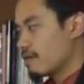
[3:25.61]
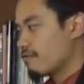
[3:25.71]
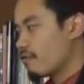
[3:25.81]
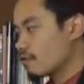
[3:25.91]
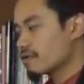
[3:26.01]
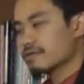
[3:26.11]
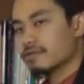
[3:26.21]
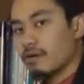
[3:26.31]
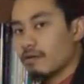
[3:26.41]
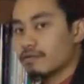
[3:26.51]

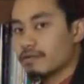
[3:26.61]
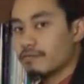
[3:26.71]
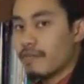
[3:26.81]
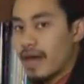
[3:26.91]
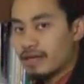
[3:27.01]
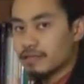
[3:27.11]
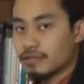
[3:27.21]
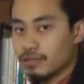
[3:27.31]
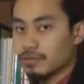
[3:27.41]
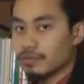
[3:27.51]
focus on the
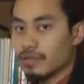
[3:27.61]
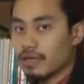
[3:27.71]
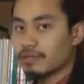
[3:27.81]
magnitude